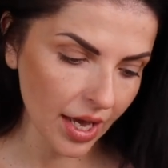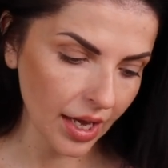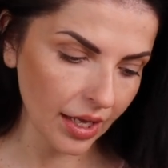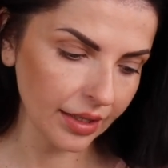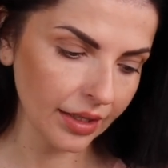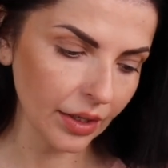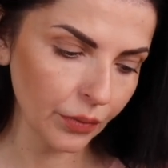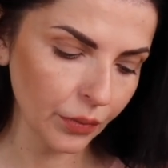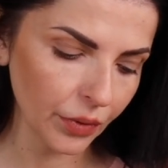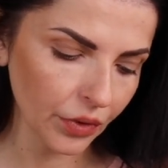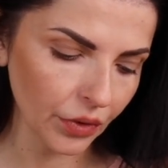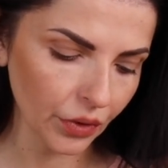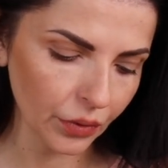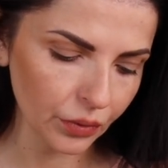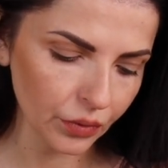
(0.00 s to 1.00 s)
And now we
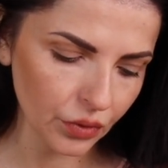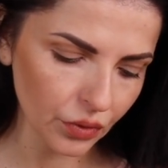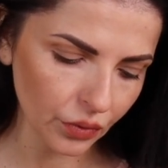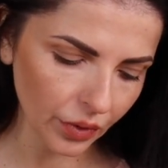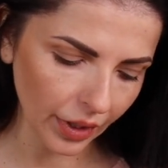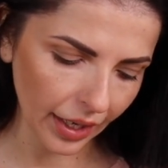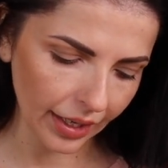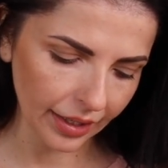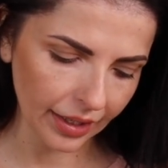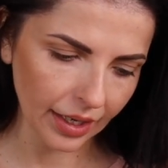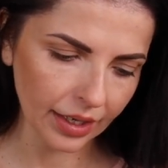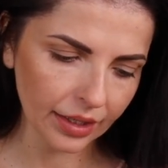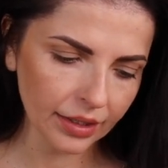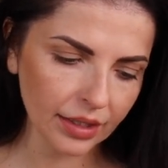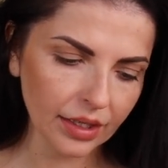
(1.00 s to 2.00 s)
go to
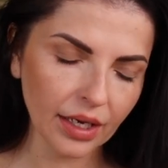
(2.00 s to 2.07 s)
Caia.